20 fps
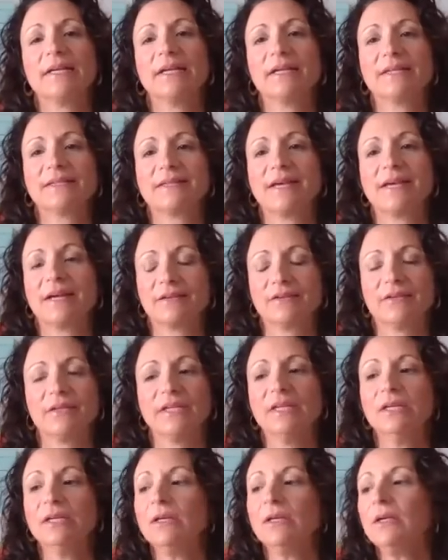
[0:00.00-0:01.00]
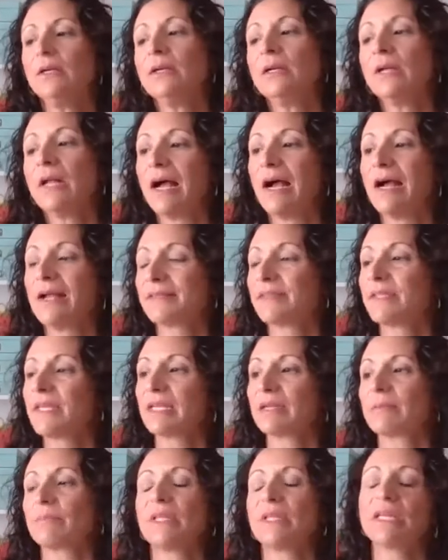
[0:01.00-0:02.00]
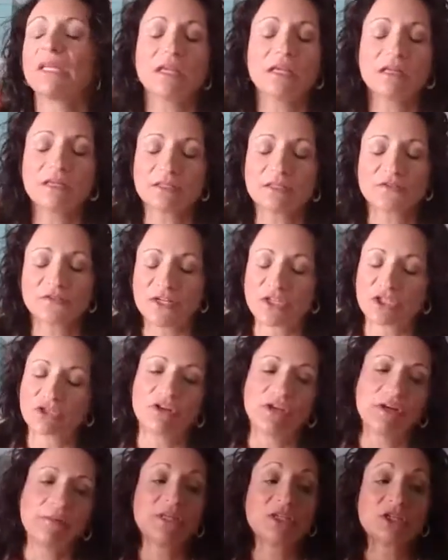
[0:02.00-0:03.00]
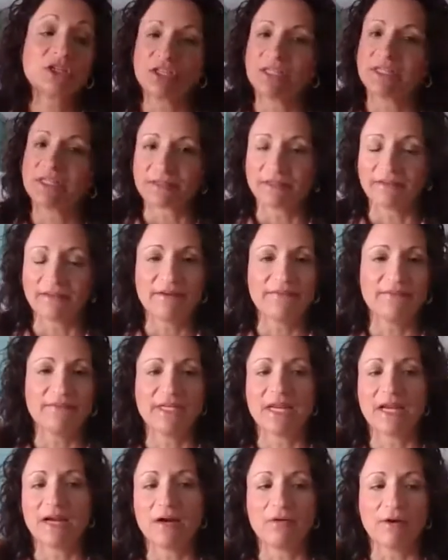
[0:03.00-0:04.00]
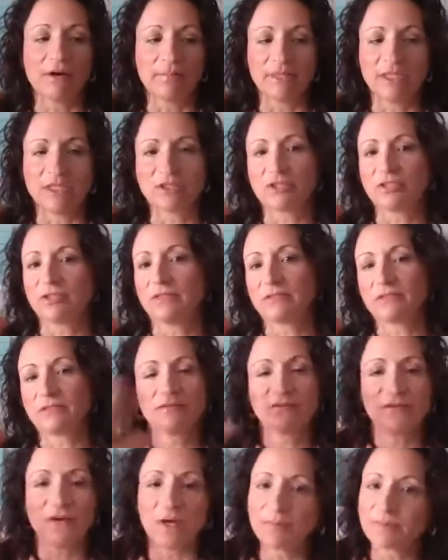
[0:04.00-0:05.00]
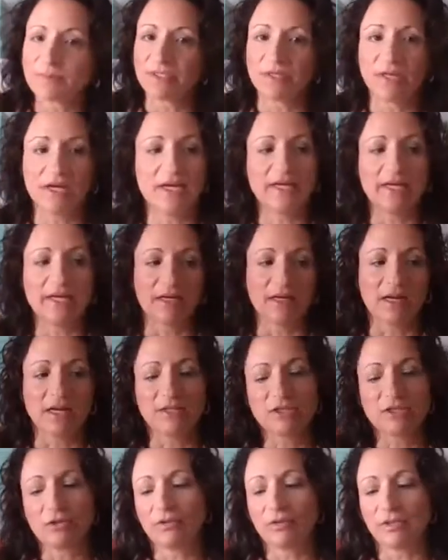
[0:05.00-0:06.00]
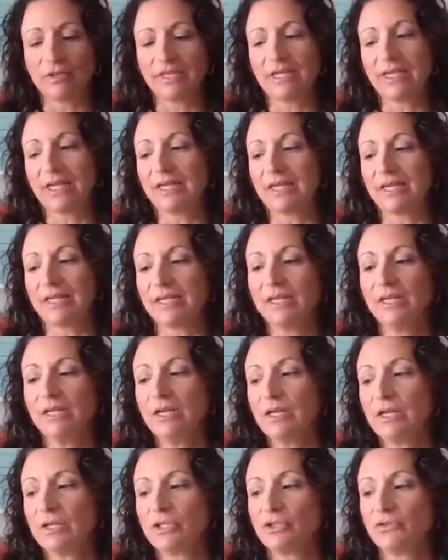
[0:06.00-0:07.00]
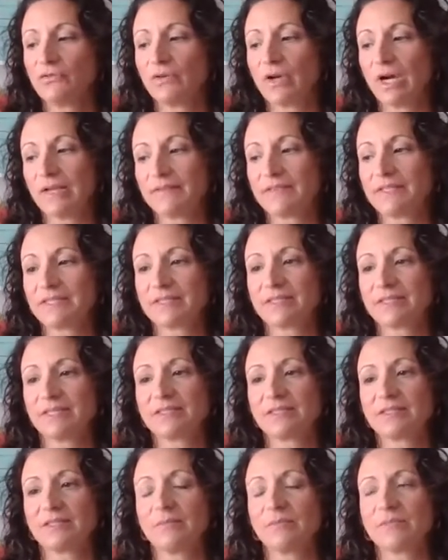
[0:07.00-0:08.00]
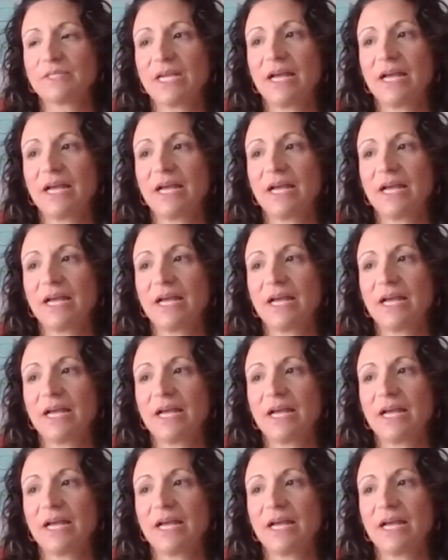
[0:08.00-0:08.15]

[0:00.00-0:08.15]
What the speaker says: Exactly. I think it is frustrating. I mean, she is 11 now. I mean, she's developed a lot. I totally get it. You've got the systems.